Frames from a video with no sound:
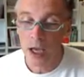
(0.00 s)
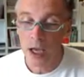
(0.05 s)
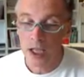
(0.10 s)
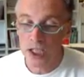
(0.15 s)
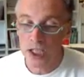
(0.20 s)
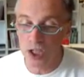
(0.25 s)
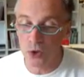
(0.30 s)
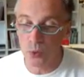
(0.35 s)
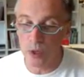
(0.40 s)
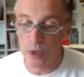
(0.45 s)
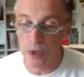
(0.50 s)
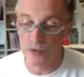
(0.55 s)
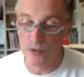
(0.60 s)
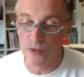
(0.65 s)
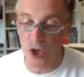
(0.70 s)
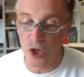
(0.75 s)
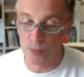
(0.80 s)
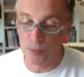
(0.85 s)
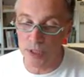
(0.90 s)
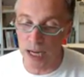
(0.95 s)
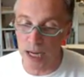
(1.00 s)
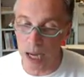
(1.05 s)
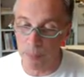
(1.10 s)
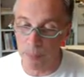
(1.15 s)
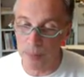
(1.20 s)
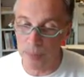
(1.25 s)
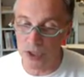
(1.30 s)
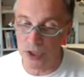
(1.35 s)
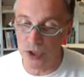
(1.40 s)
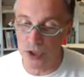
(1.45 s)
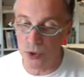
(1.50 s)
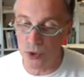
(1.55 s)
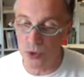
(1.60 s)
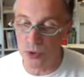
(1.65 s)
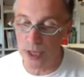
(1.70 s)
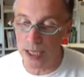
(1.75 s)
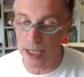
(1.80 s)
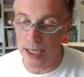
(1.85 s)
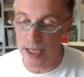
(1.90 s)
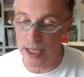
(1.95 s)
So we've chopped it up into
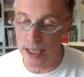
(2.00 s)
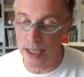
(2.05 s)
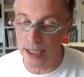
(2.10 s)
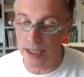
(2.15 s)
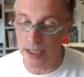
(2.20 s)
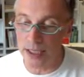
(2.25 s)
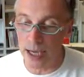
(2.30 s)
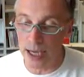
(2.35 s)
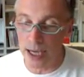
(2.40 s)
these